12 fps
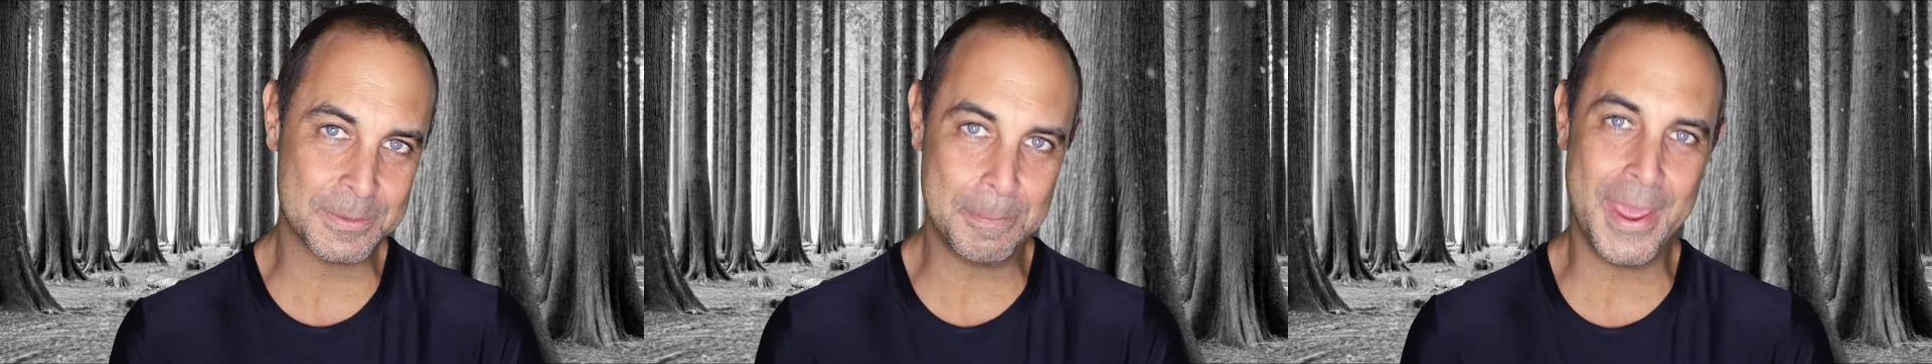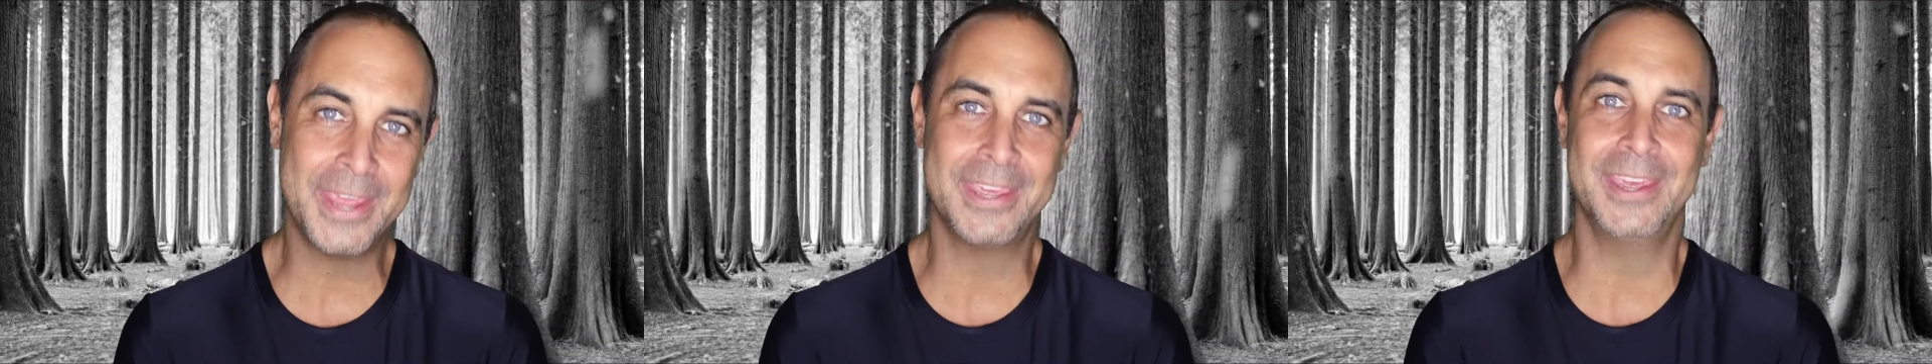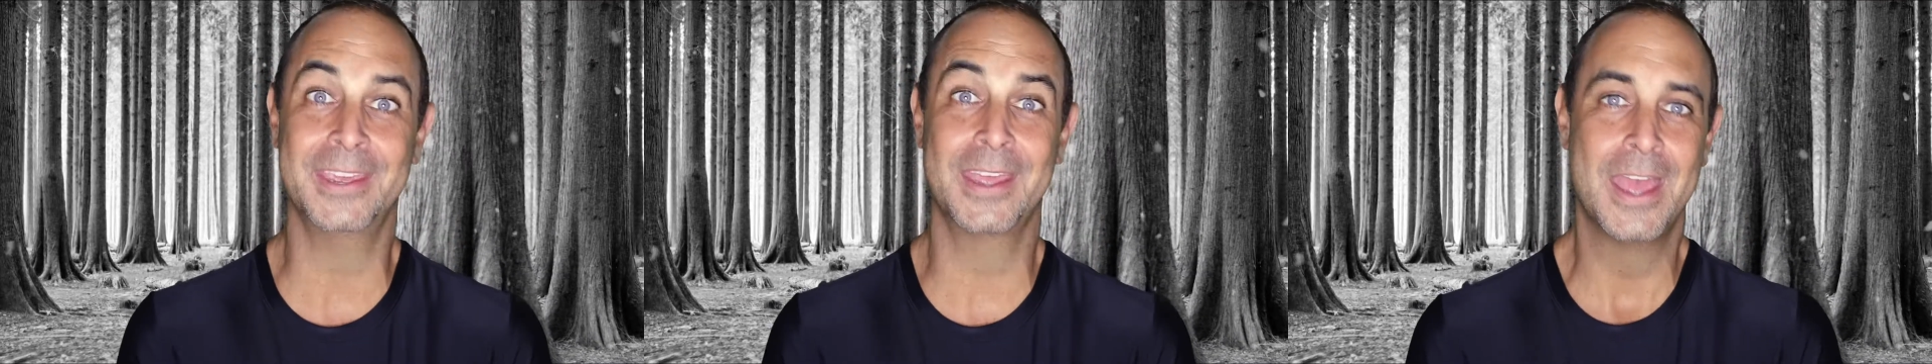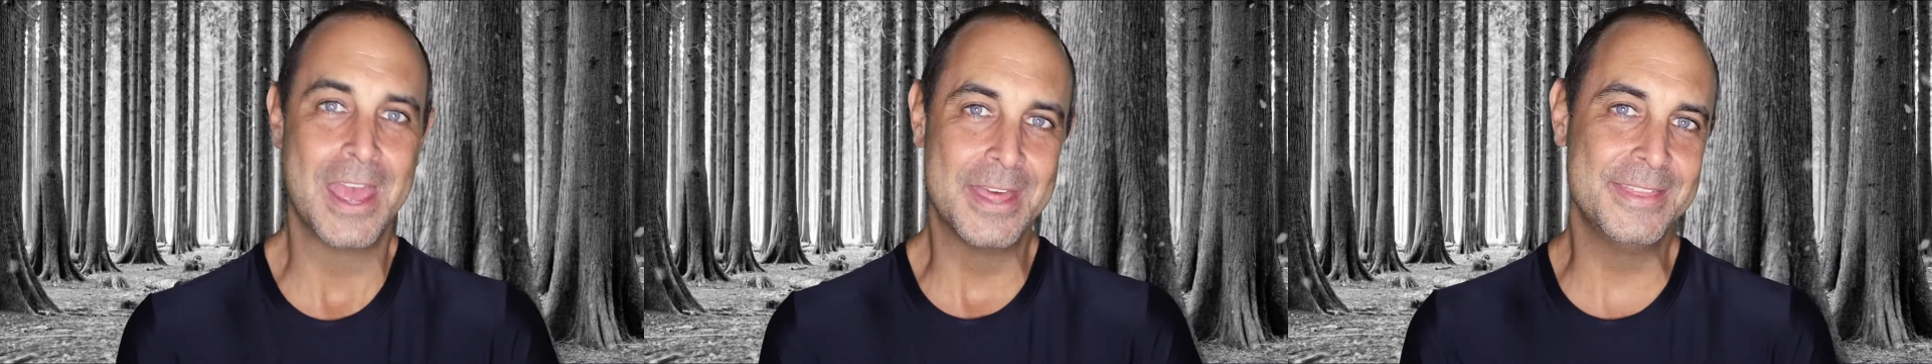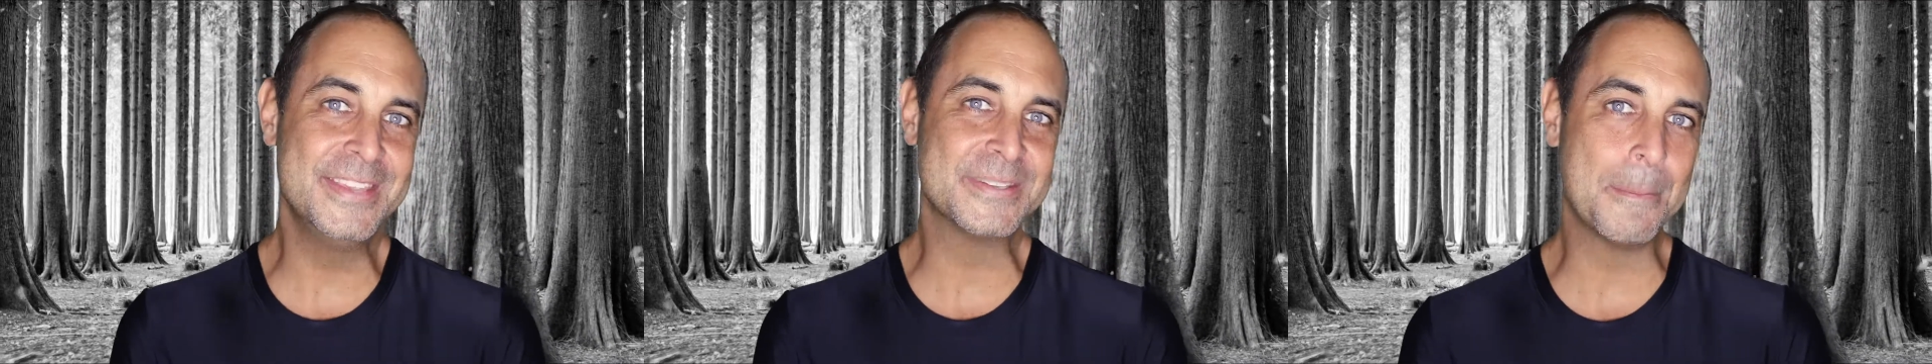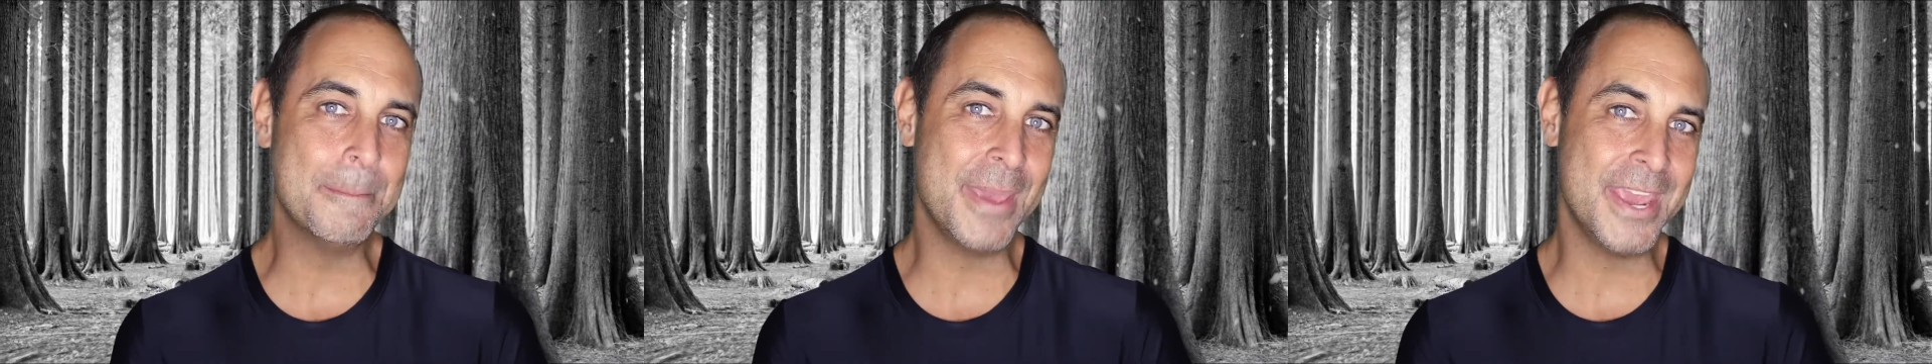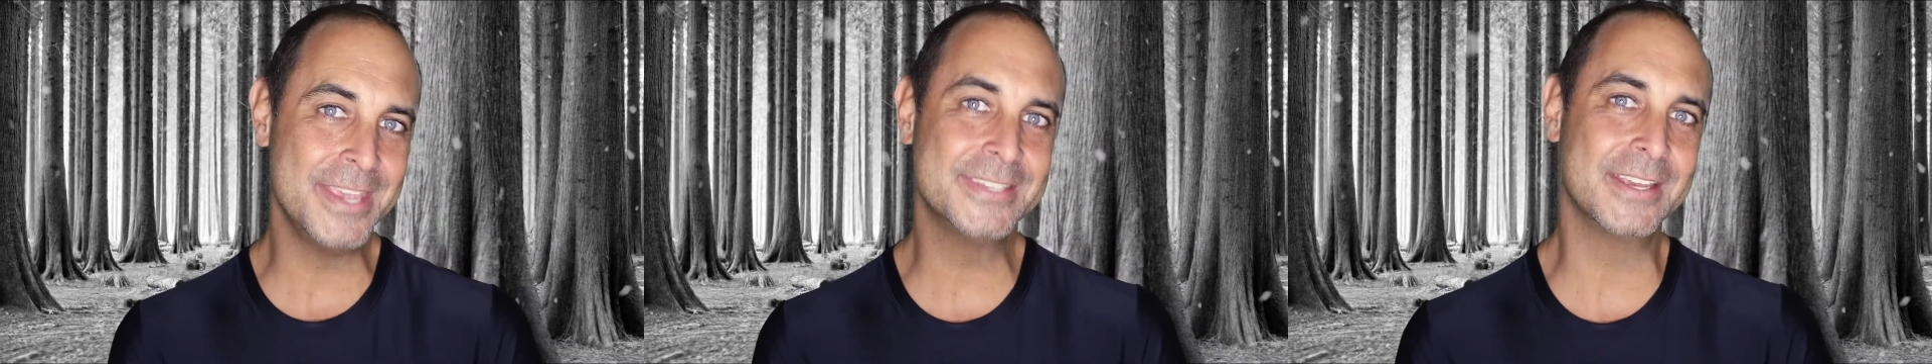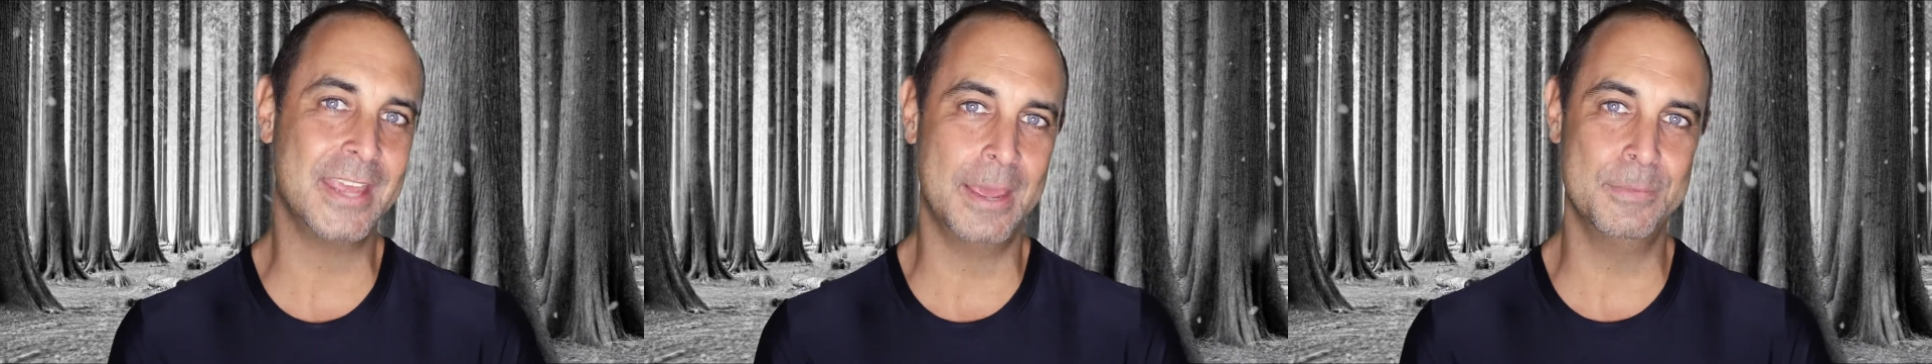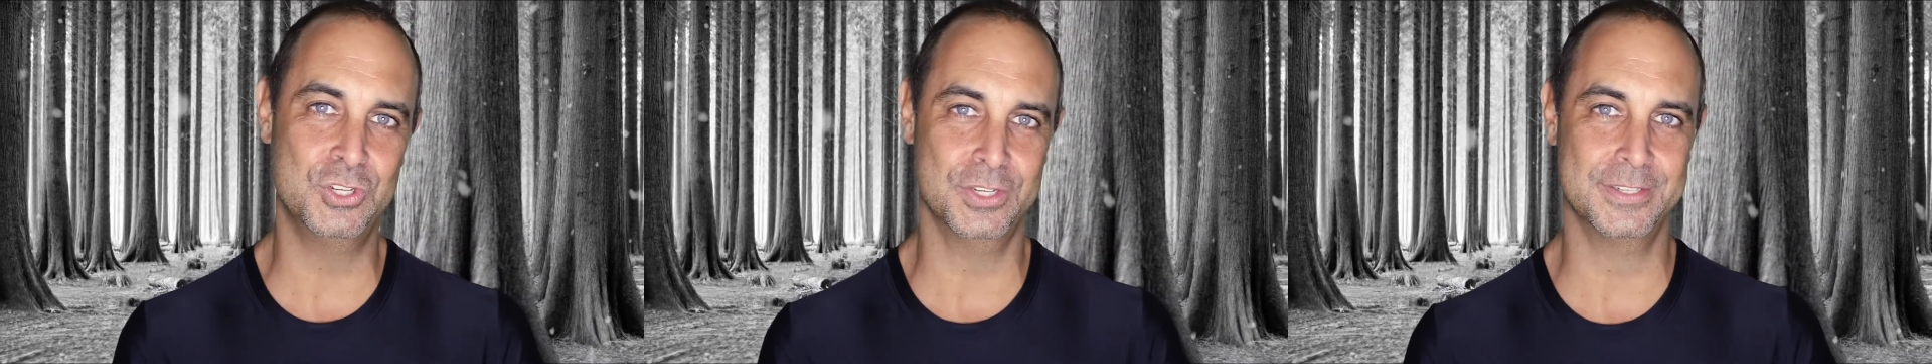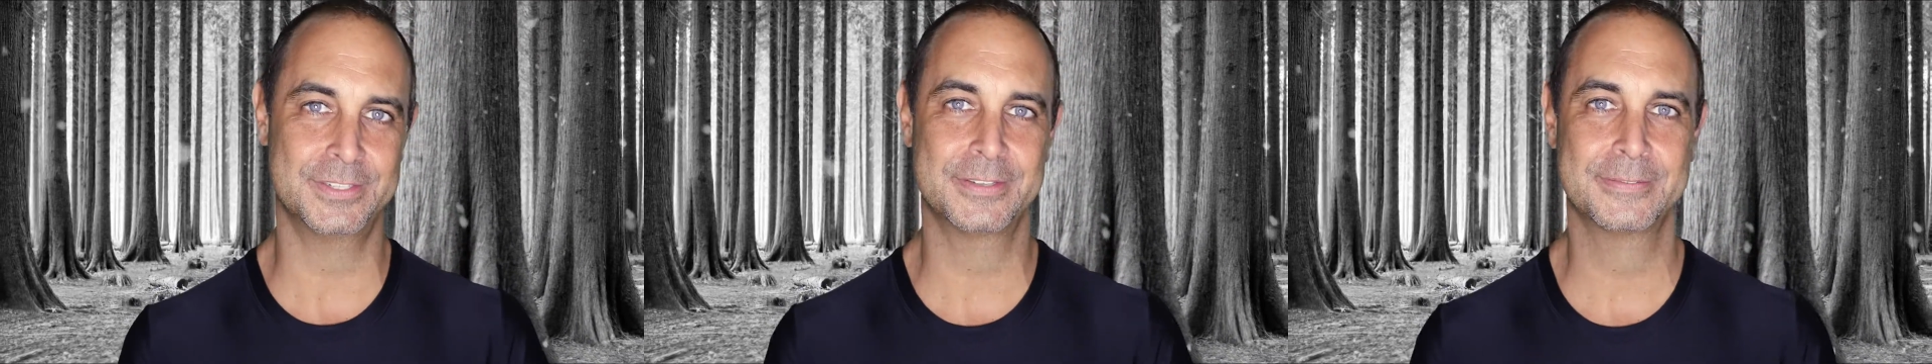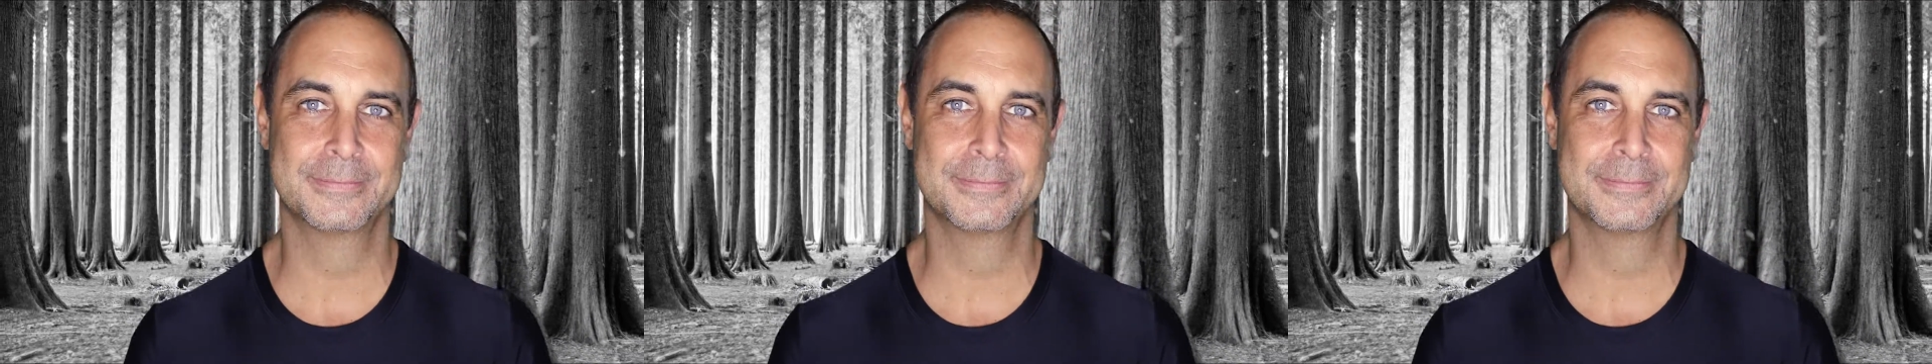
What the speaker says: making these amazing images.